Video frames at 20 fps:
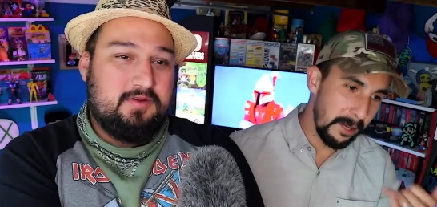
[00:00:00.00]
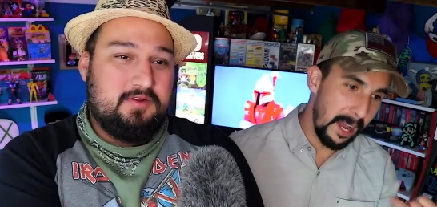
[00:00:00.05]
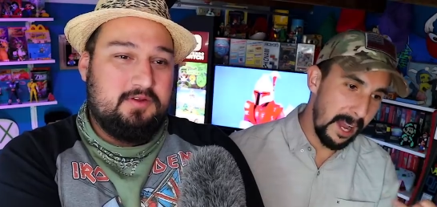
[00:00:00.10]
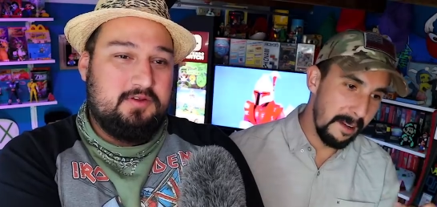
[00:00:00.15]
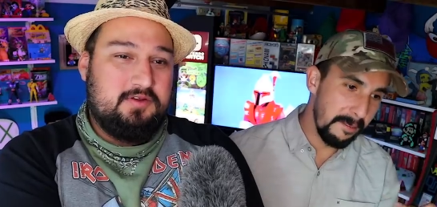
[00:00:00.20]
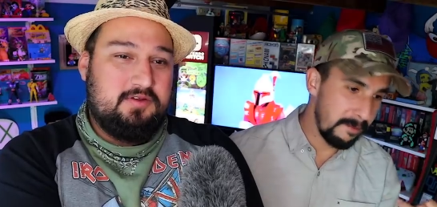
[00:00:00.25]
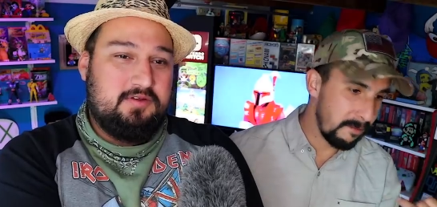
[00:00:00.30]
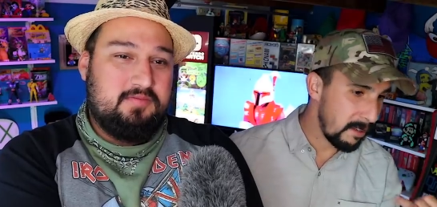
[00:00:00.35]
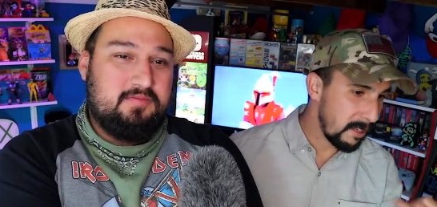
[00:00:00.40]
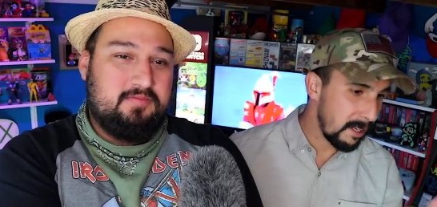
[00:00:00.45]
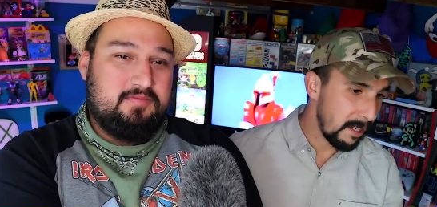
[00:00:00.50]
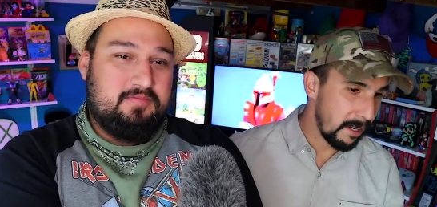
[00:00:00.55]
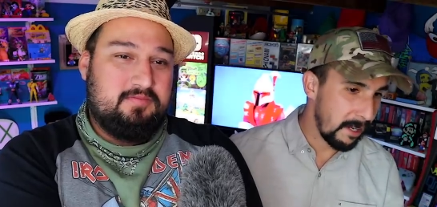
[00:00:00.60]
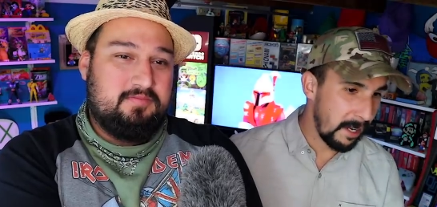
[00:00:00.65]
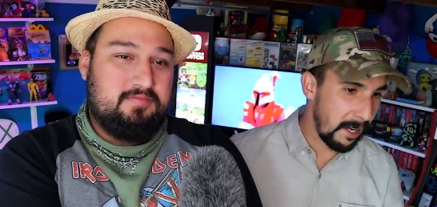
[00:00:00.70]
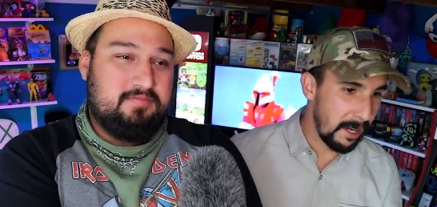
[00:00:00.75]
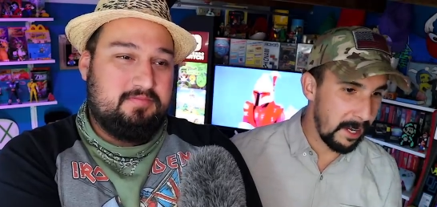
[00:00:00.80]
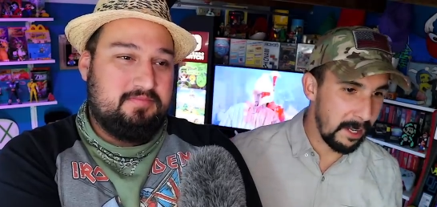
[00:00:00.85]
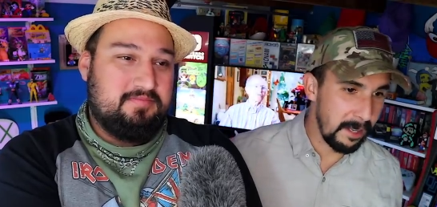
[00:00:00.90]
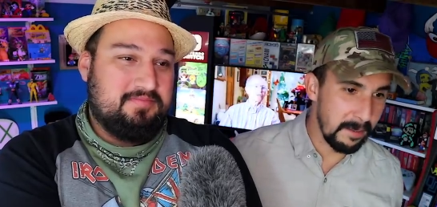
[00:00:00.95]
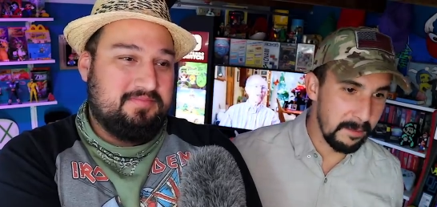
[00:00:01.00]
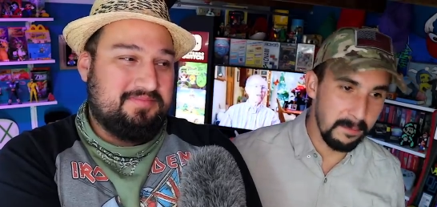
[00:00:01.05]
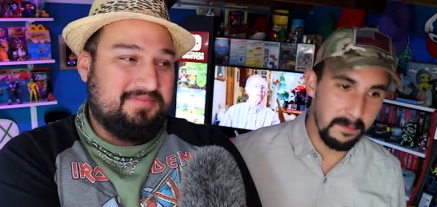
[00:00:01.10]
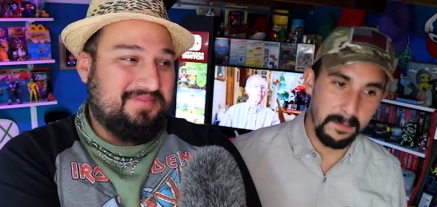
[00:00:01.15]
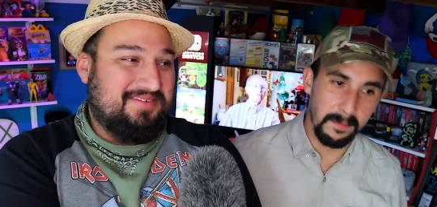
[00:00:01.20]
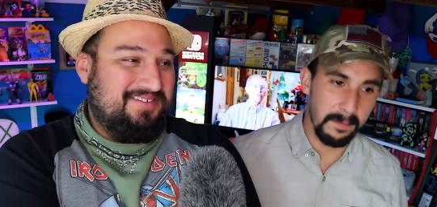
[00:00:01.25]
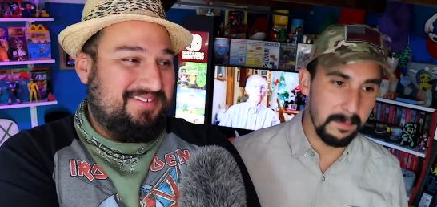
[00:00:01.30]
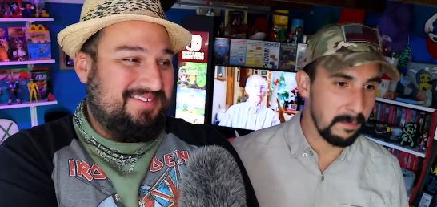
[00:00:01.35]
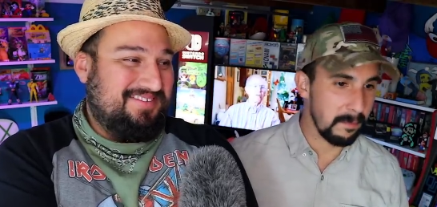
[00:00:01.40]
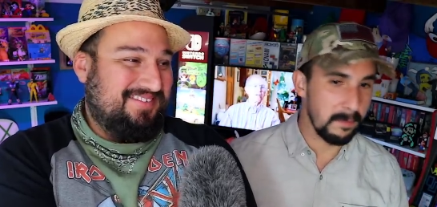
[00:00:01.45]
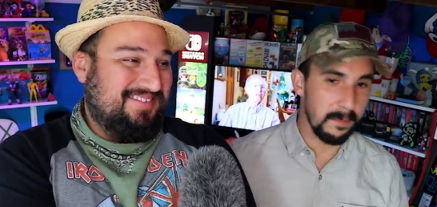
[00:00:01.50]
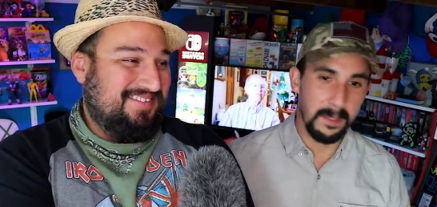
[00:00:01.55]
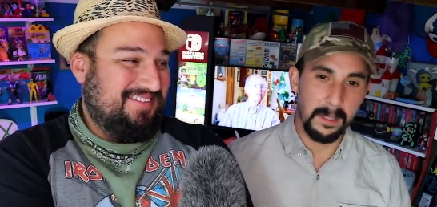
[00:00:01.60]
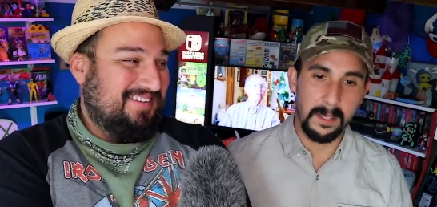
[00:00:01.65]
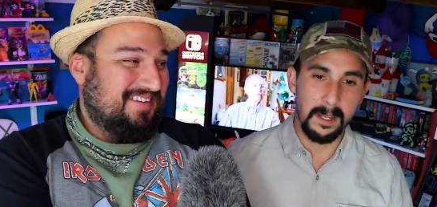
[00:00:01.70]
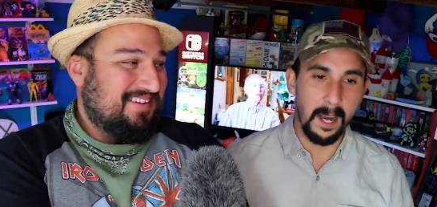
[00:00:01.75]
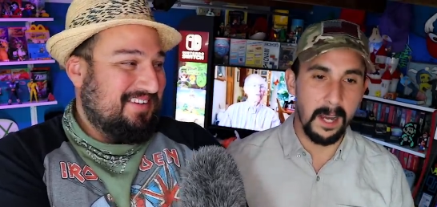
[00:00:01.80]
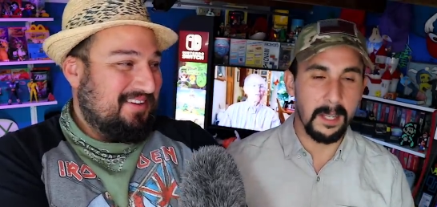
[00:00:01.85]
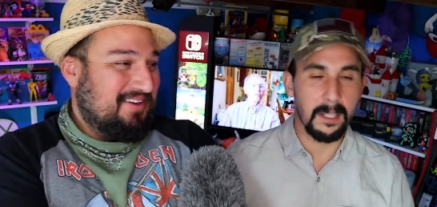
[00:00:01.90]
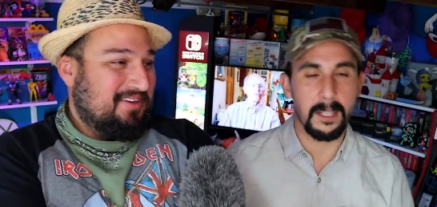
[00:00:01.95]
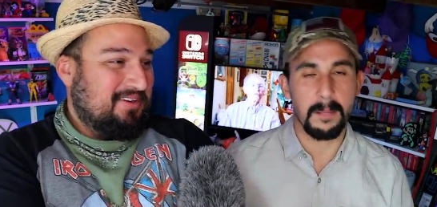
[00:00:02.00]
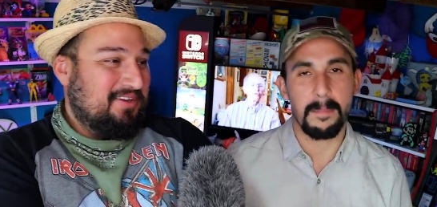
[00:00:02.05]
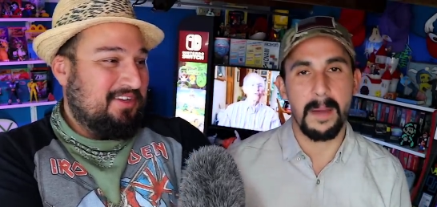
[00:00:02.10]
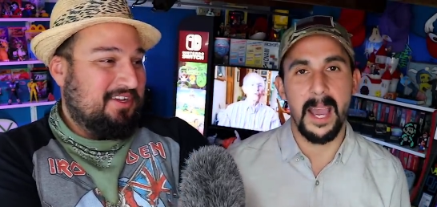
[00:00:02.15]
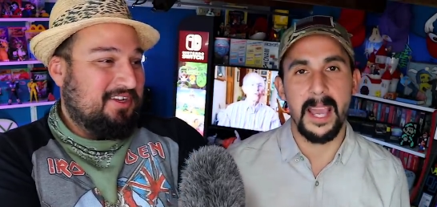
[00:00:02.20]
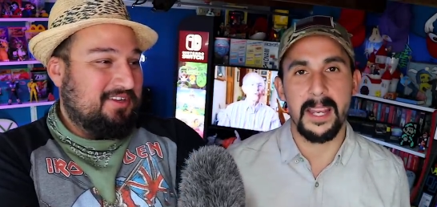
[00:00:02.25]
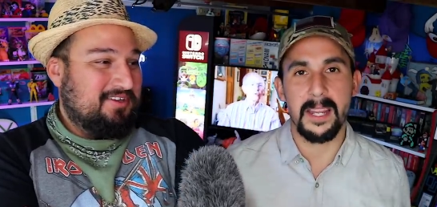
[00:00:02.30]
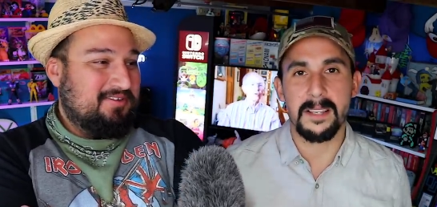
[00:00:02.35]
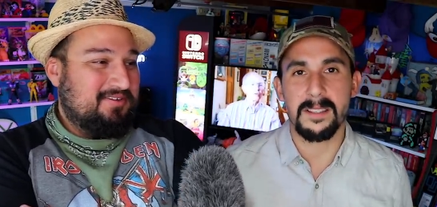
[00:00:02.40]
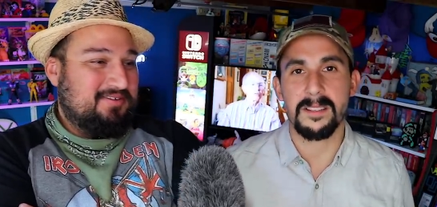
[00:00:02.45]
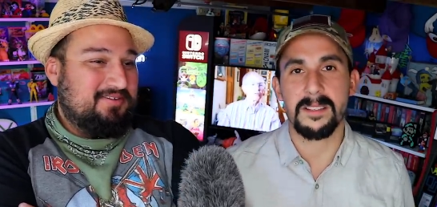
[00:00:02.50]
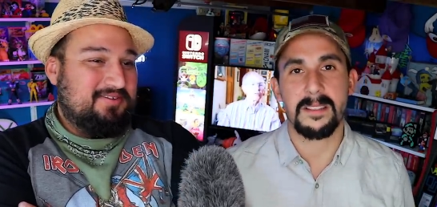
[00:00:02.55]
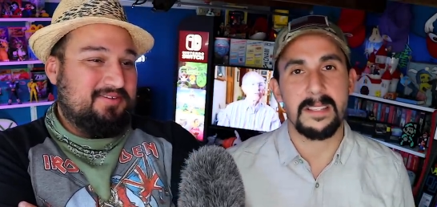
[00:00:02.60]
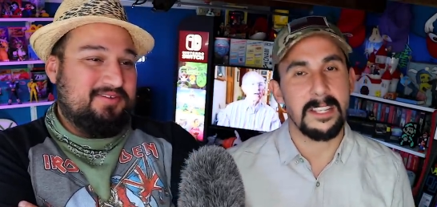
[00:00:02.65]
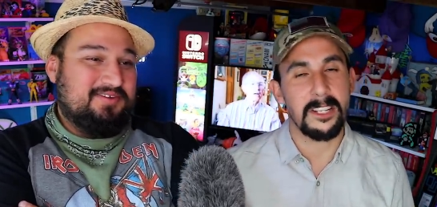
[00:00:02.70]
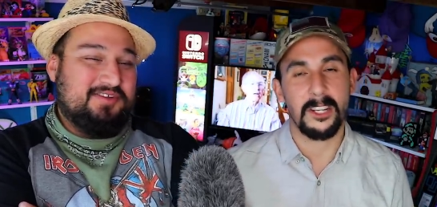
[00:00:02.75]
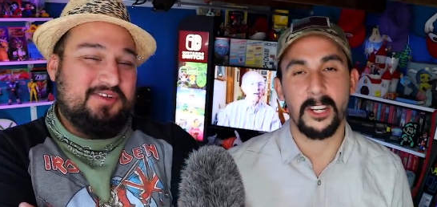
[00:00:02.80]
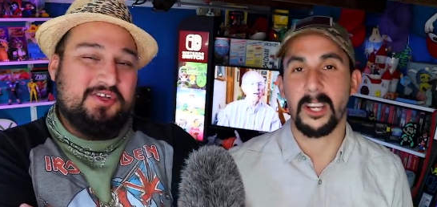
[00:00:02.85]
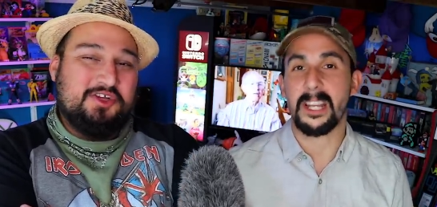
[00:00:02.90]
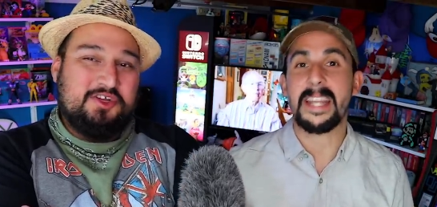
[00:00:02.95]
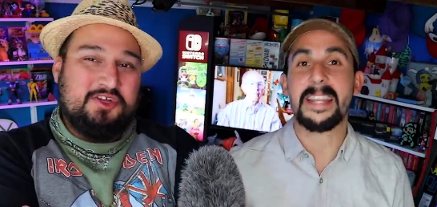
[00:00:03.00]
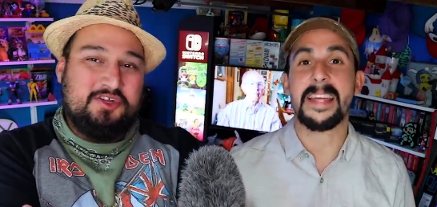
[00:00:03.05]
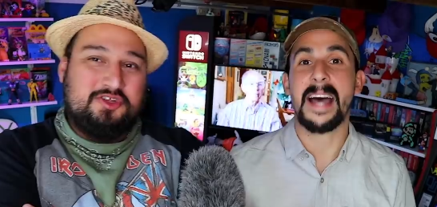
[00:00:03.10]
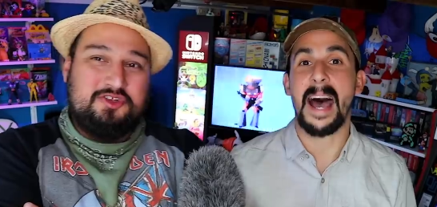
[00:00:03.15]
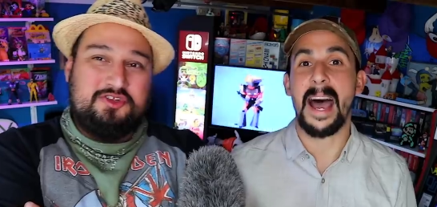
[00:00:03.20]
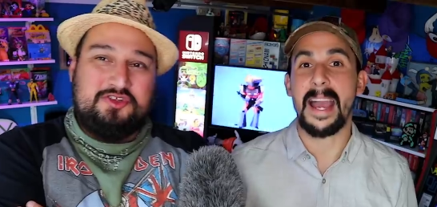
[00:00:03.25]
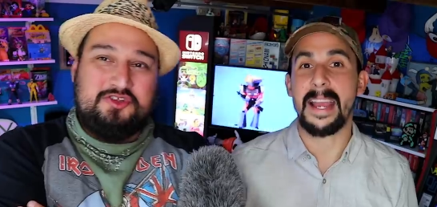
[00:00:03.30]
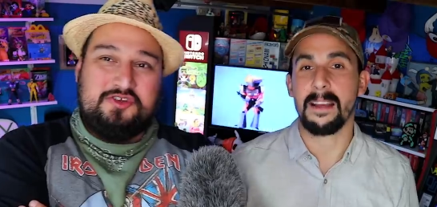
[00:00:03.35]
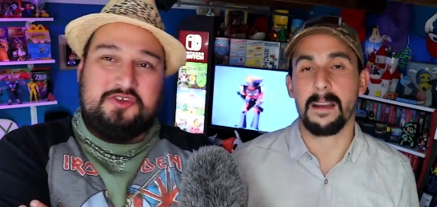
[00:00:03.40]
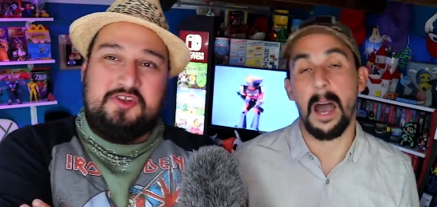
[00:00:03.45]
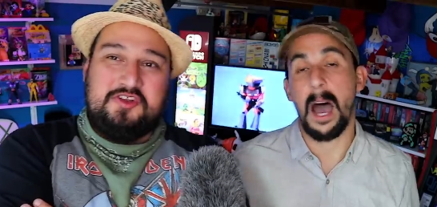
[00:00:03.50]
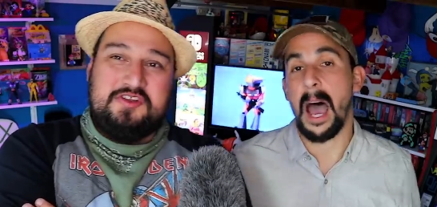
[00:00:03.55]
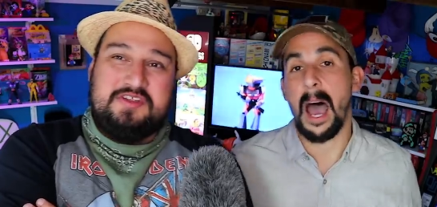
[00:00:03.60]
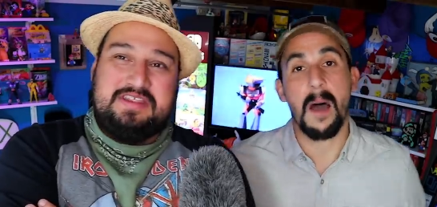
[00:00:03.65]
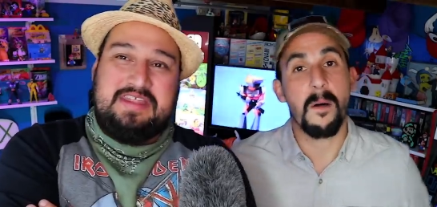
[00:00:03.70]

Speaker 1: have uh, and you're gonna die. You're gonna